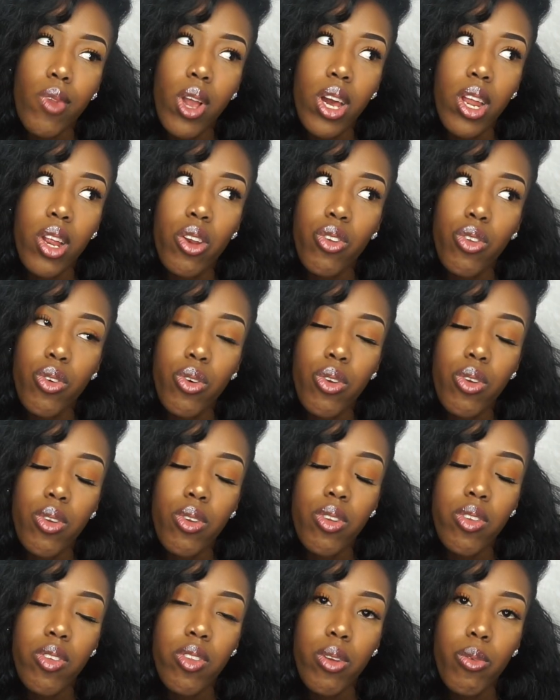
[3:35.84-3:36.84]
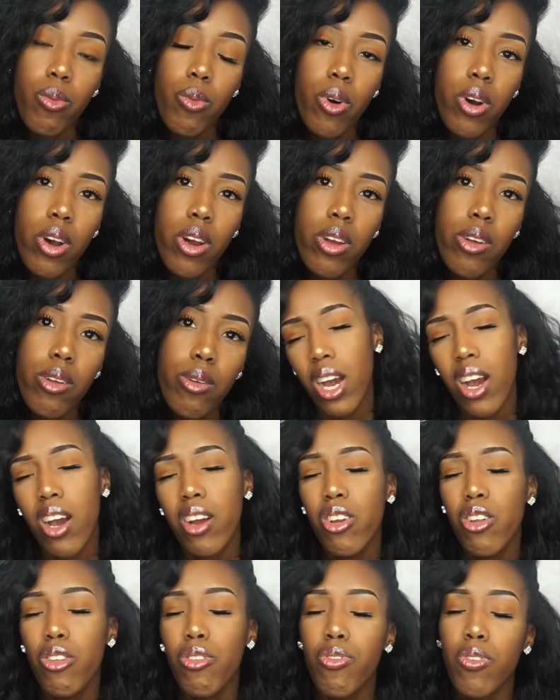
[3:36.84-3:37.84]
And I just couldn't understand why. I
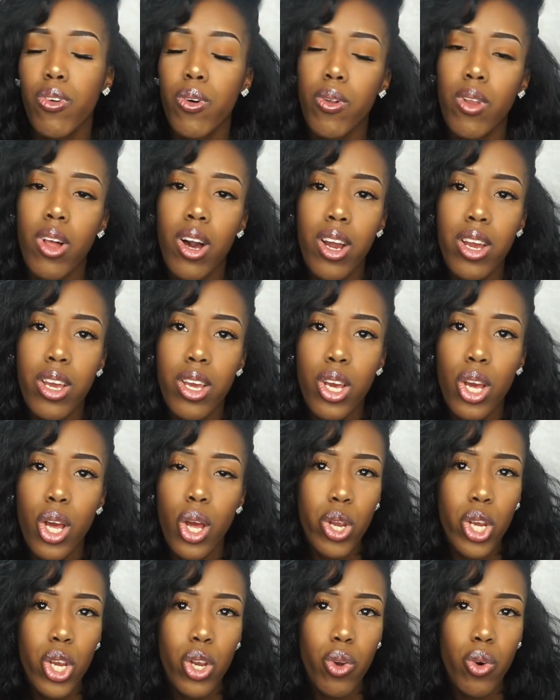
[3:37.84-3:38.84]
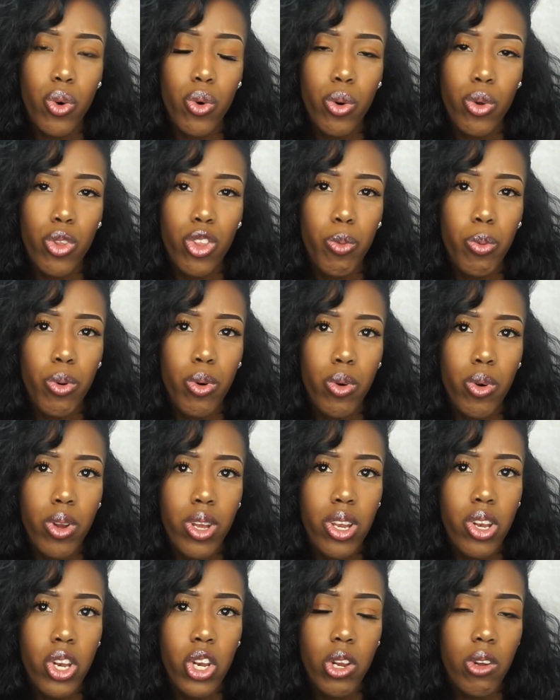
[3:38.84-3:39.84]
just feel like we should all support
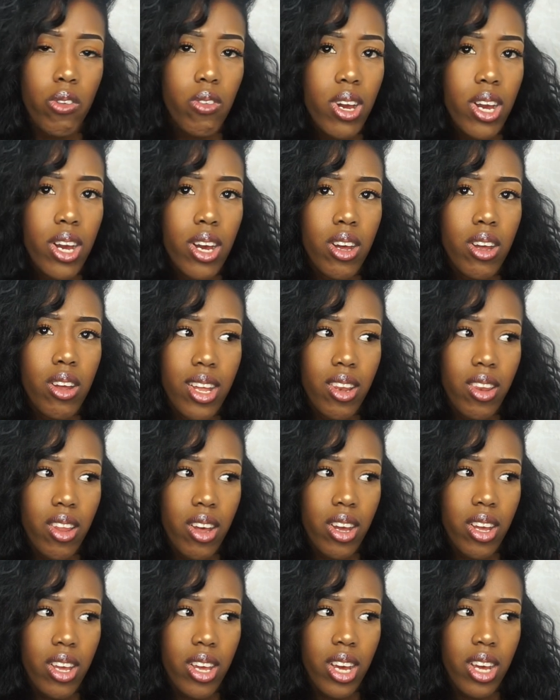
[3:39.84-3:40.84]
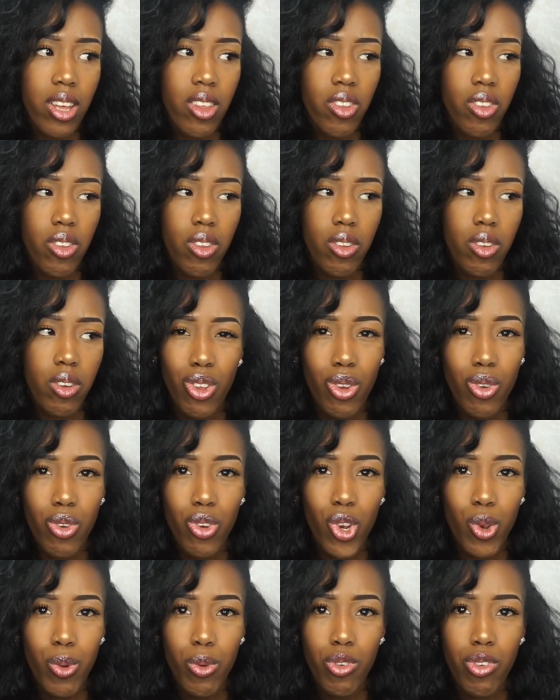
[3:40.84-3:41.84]
each other, and like as
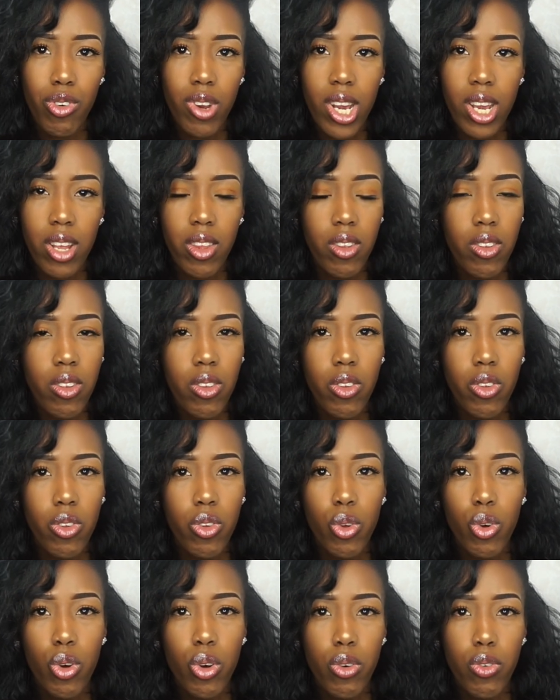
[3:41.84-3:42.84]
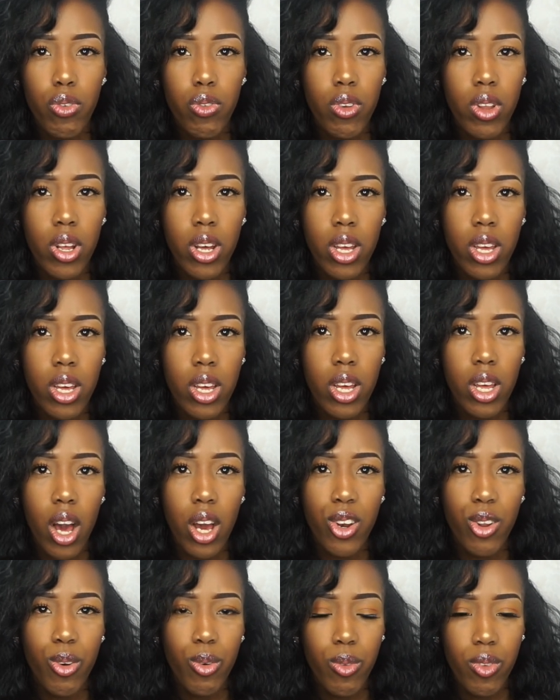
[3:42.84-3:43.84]
YouTube creators and stuff, like
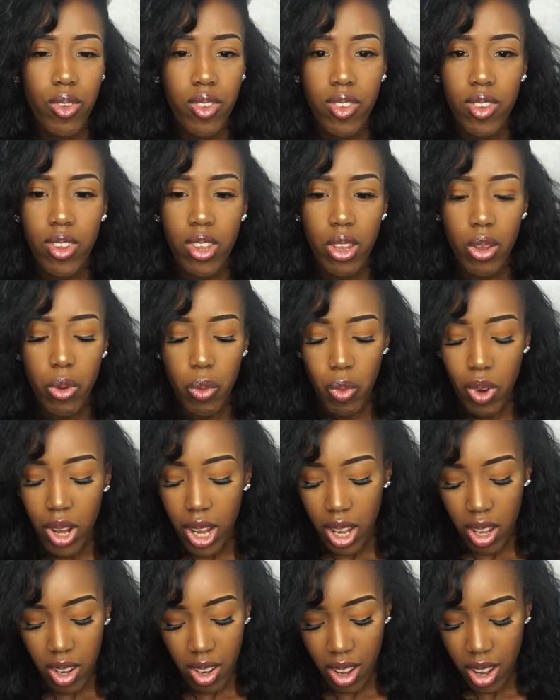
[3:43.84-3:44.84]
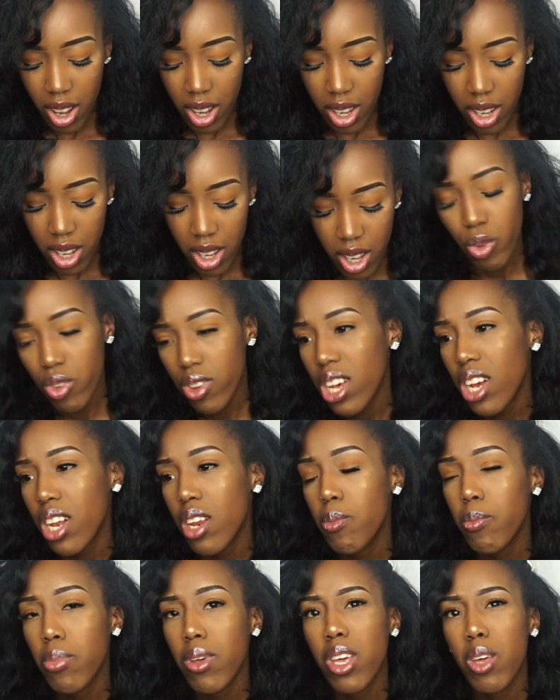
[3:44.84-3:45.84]
I don't see where like you
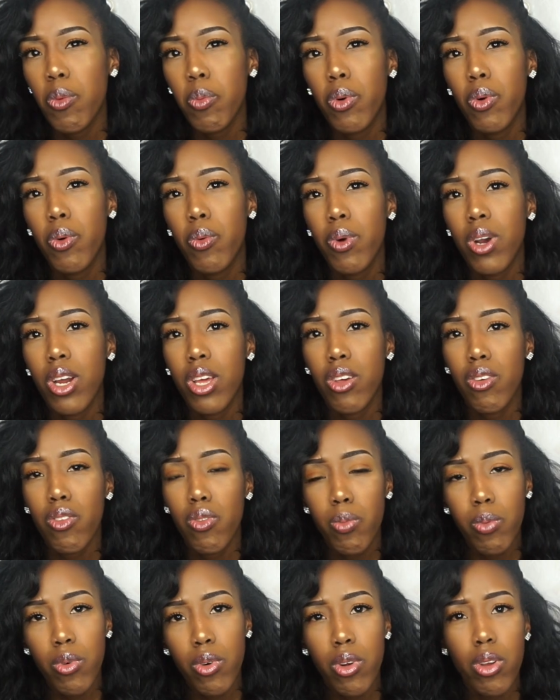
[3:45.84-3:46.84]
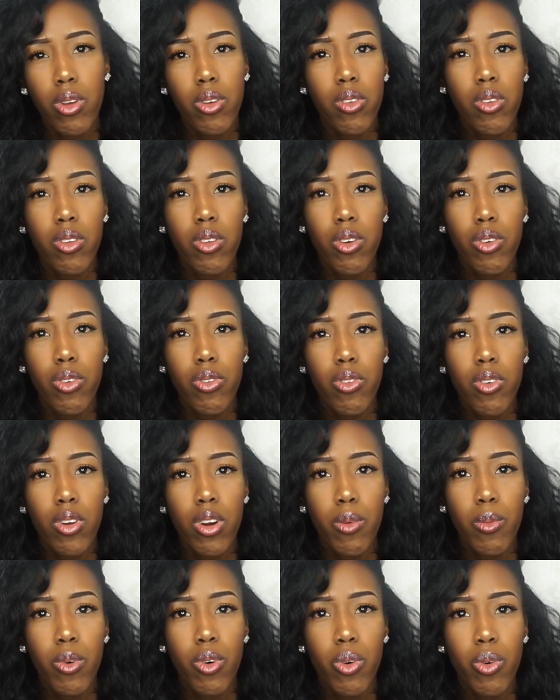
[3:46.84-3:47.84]
telling people where you brought your stuff
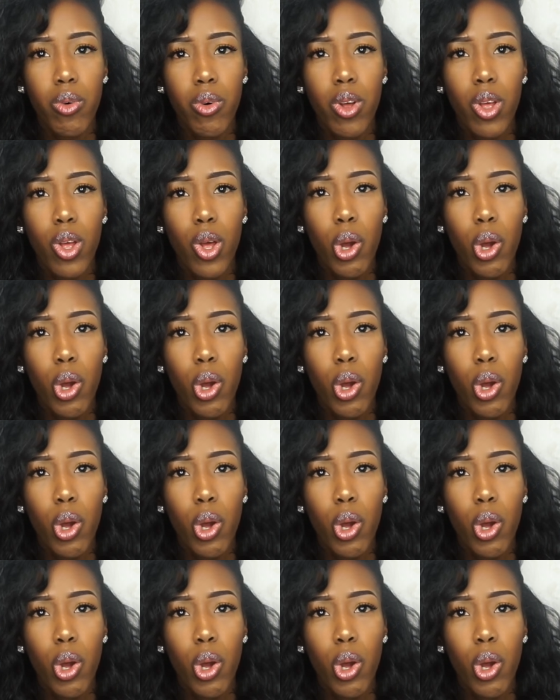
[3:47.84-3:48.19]
from or